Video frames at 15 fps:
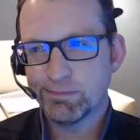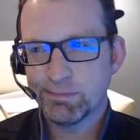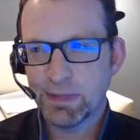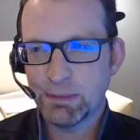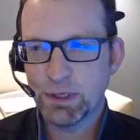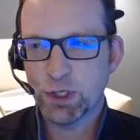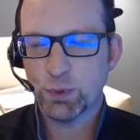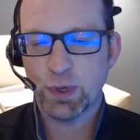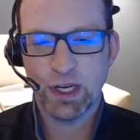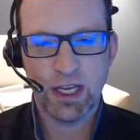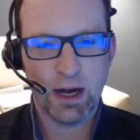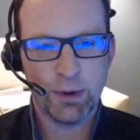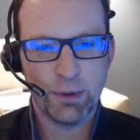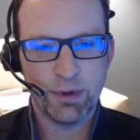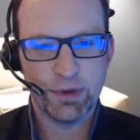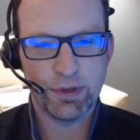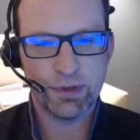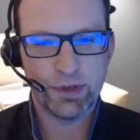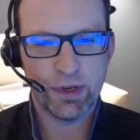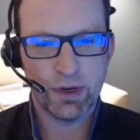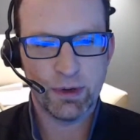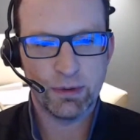maybe 20 hours or
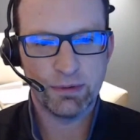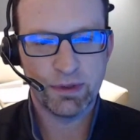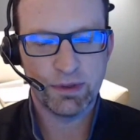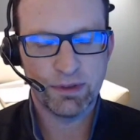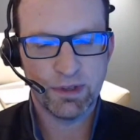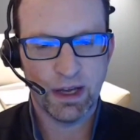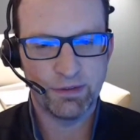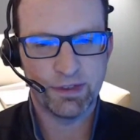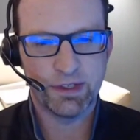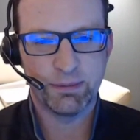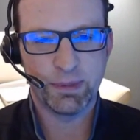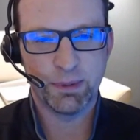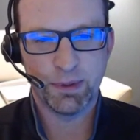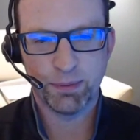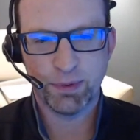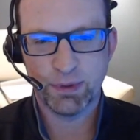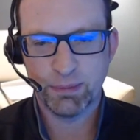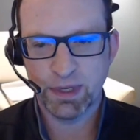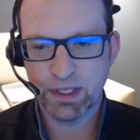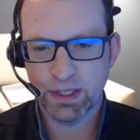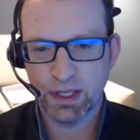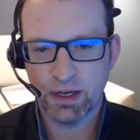so. I've seen people print
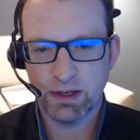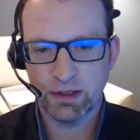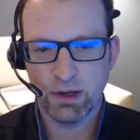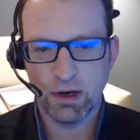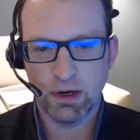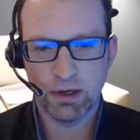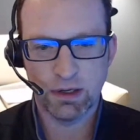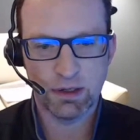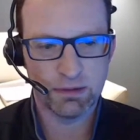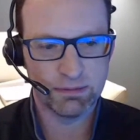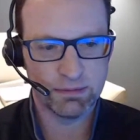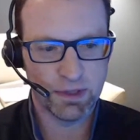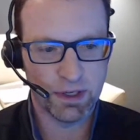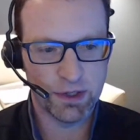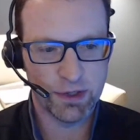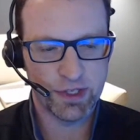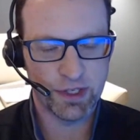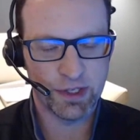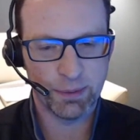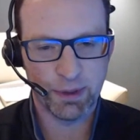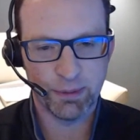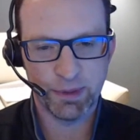much larger
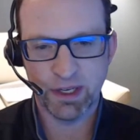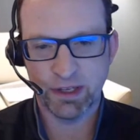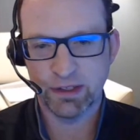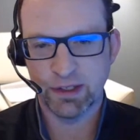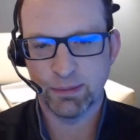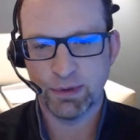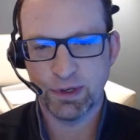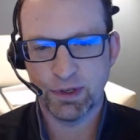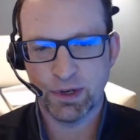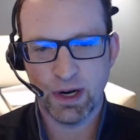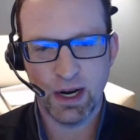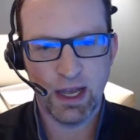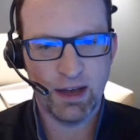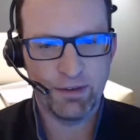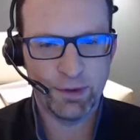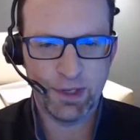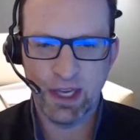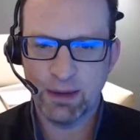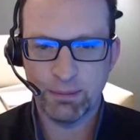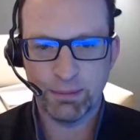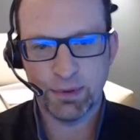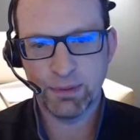things, but because of the printer I have, you
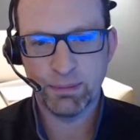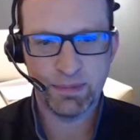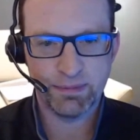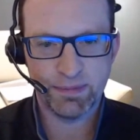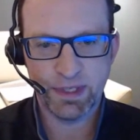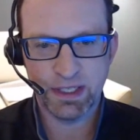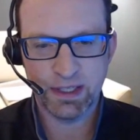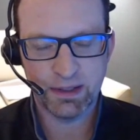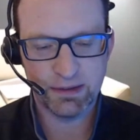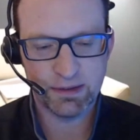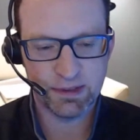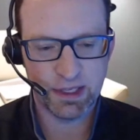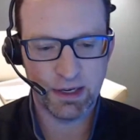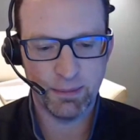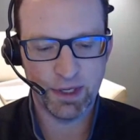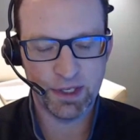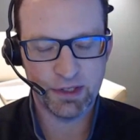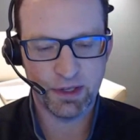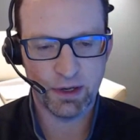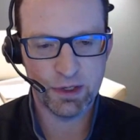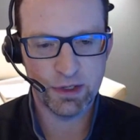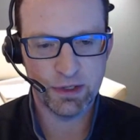can't print things that are much
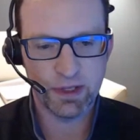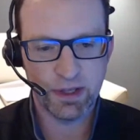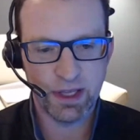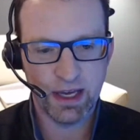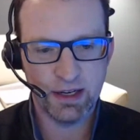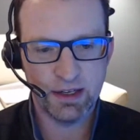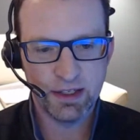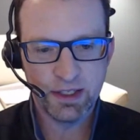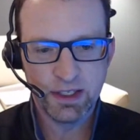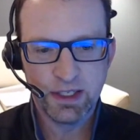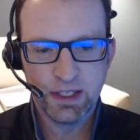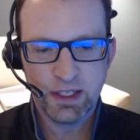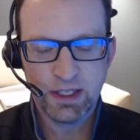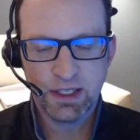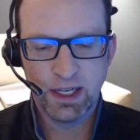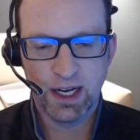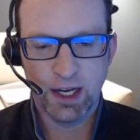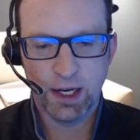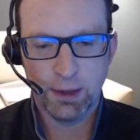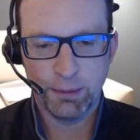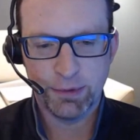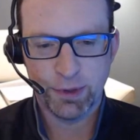larger than that.
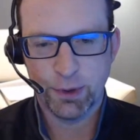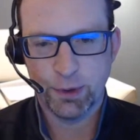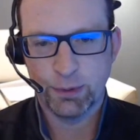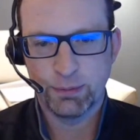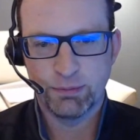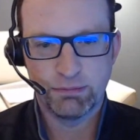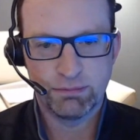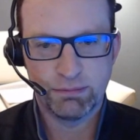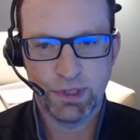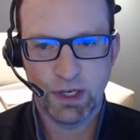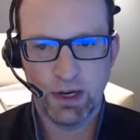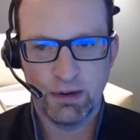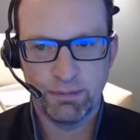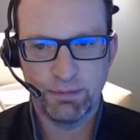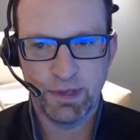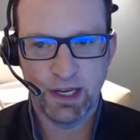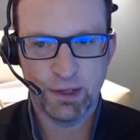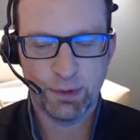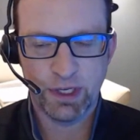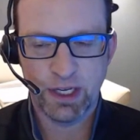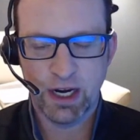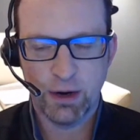
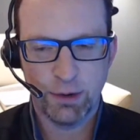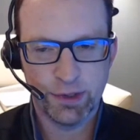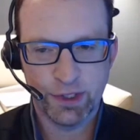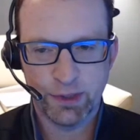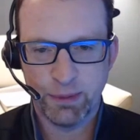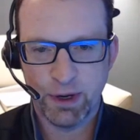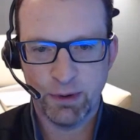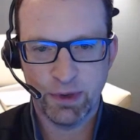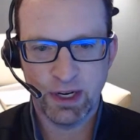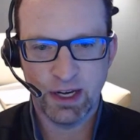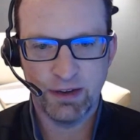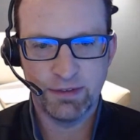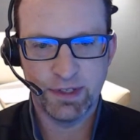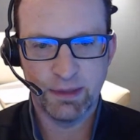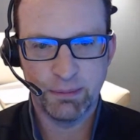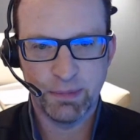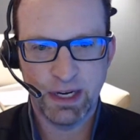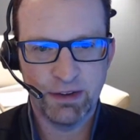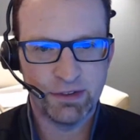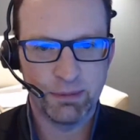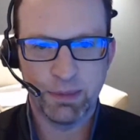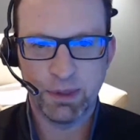20 hours is about what I've done. But
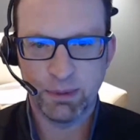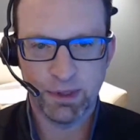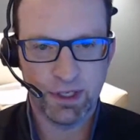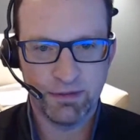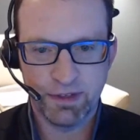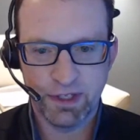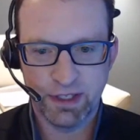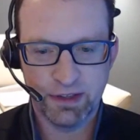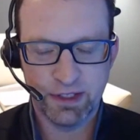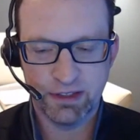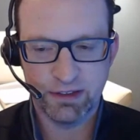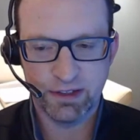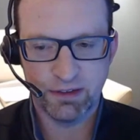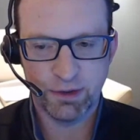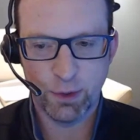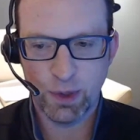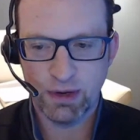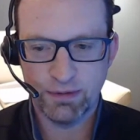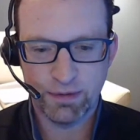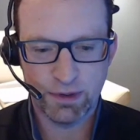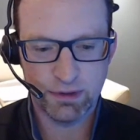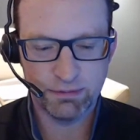I've seen people that have done things that have
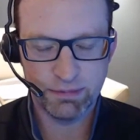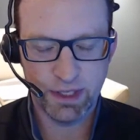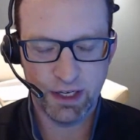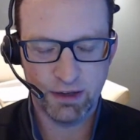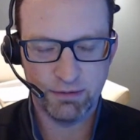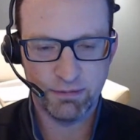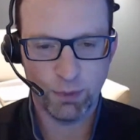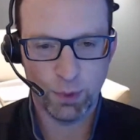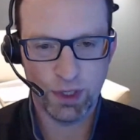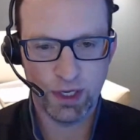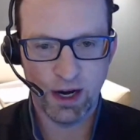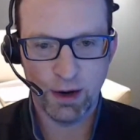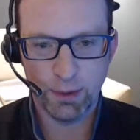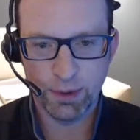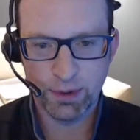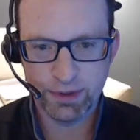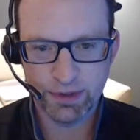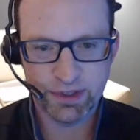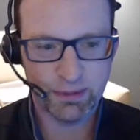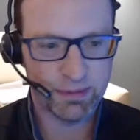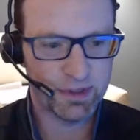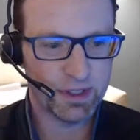gone for 40 hours
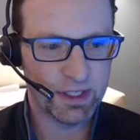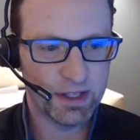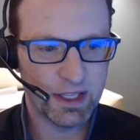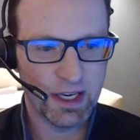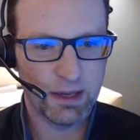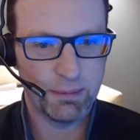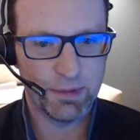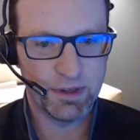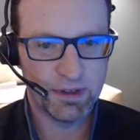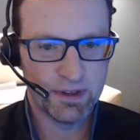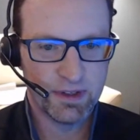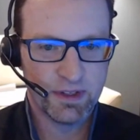or something like that. But